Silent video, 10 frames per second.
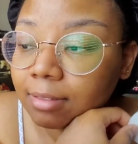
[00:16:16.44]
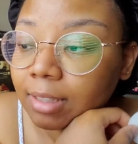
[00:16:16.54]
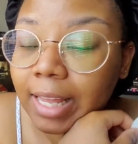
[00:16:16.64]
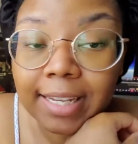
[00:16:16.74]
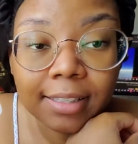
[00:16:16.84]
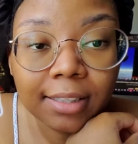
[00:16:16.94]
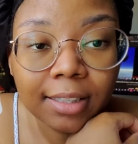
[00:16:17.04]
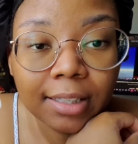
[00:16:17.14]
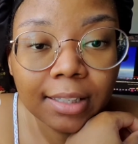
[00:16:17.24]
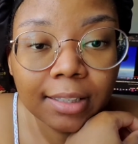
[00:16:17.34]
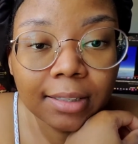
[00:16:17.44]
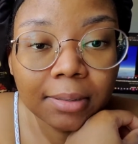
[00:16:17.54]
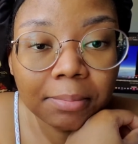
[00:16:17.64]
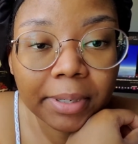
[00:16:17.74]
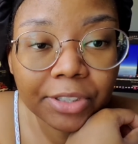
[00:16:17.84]
the
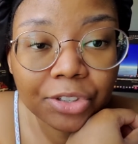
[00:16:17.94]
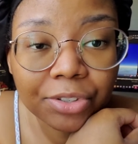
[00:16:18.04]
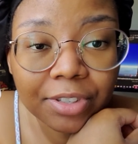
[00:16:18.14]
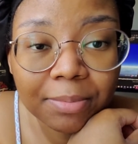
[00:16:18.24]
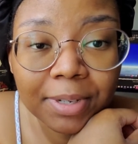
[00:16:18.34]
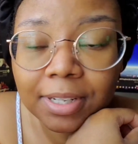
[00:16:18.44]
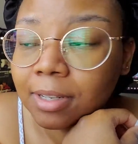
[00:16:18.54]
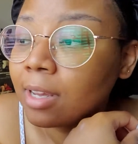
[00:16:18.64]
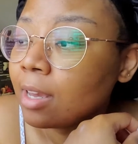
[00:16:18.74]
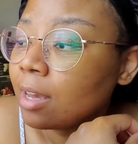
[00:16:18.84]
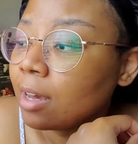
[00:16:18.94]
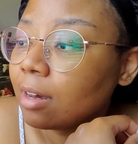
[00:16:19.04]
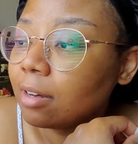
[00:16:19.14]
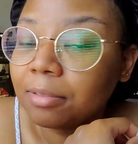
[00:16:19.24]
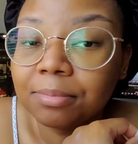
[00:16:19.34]
pictures a bit.
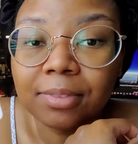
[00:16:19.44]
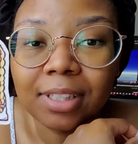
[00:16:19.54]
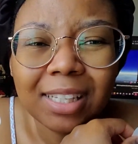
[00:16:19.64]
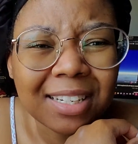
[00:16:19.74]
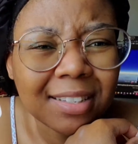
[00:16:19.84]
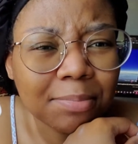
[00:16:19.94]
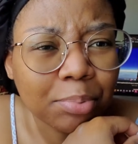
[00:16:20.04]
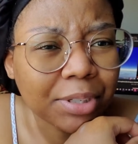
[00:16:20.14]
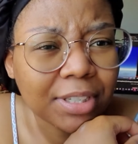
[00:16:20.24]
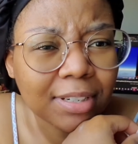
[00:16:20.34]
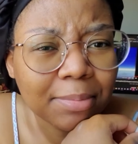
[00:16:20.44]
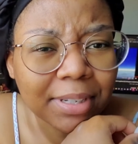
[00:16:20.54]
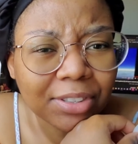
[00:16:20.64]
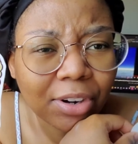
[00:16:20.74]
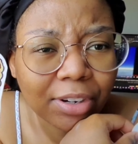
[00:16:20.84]
They just printed a
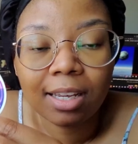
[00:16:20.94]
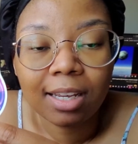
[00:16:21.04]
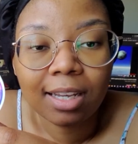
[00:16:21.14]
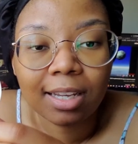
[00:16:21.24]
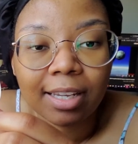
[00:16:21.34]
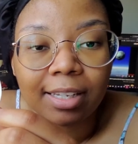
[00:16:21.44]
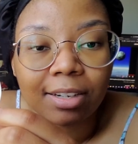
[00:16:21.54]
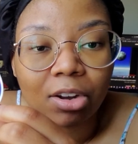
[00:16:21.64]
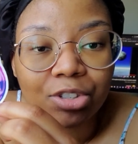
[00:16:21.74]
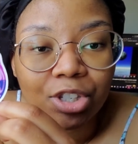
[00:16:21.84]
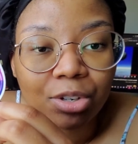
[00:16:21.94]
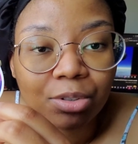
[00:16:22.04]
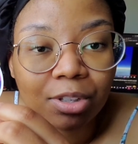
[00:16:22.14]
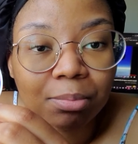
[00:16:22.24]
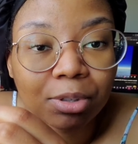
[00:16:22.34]
bit dark, and also
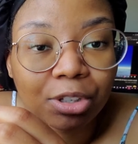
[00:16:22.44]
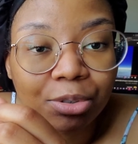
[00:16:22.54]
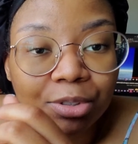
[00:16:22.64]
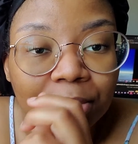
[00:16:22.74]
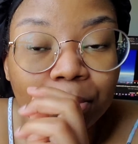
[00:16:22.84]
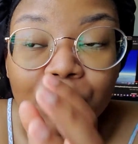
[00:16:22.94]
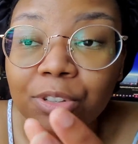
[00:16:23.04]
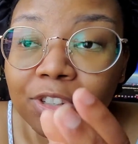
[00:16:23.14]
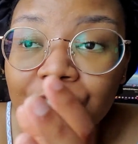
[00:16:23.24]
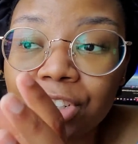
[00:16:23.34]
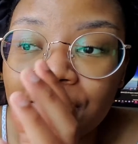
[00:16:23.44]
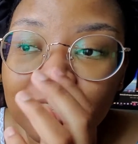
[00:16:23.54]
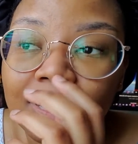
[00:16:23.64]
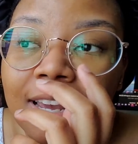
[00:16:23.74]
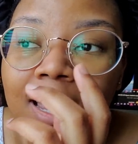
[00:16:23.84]
the blues are
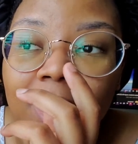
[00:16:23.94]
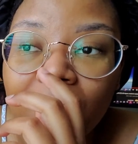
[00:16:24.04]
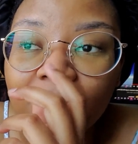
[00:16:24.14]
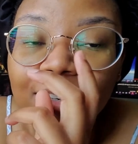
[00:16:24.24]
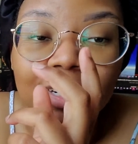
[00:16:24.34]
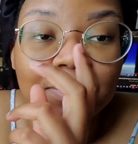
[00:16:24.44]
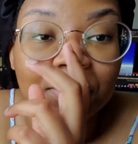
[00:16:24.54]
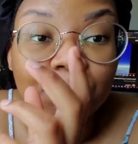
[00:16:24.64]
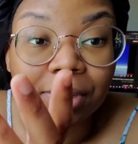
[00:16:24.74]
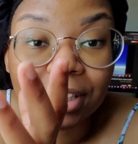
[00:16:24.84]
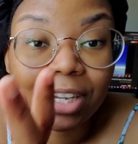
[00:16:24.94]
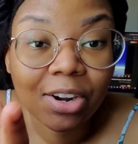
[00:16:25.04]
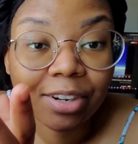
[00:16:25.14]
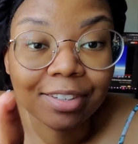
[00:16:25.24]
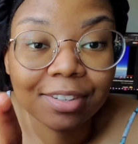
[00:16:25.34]
just gonna be really
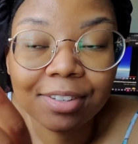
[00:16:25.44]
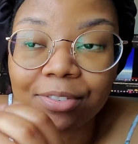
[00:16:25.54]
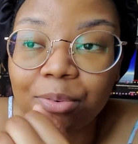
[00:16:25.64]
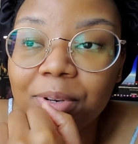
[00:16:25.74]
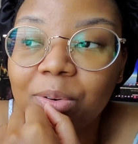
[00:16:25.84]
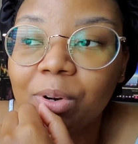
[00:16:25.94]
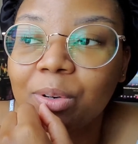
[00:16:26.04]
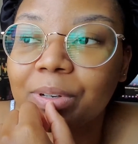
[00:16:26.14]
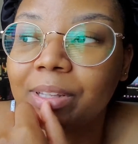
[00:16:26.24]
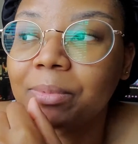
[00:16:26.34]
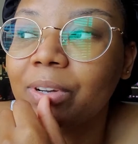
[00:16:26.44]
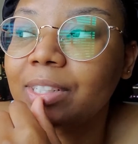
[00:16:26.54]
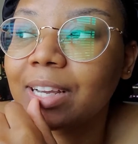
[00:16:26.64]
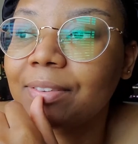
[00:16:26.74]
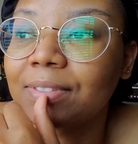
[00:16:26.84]
hard for me to work with. I'm going
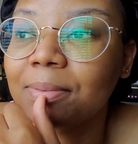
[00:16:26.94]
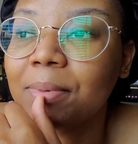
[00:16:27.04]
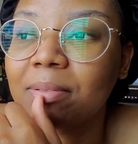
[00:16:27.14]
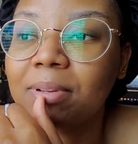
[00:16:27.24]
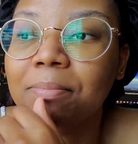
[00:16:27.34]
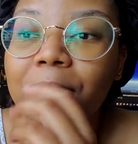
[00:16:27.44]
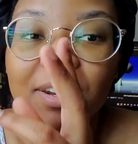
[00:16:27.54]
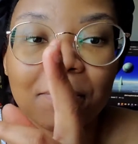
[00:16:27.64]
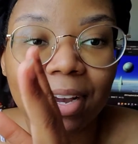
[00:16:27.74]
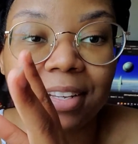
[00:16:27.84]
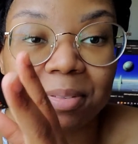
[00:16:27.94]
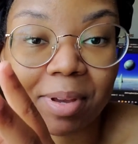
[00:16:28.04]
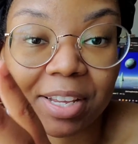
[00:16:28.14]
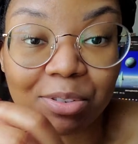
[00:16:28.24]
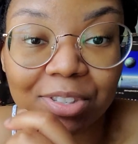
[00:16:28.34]
to have to maybe minimize my
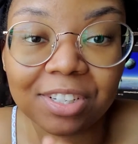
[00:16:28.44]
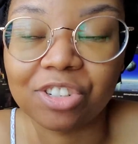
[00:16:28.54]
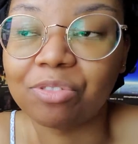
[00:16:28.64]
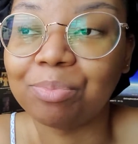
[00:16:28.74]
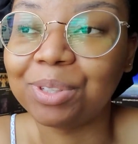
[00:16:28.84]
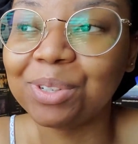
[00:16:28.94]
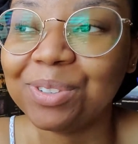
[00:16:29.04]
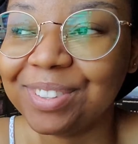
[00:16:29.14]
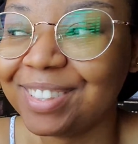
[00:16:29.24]
usage of blue,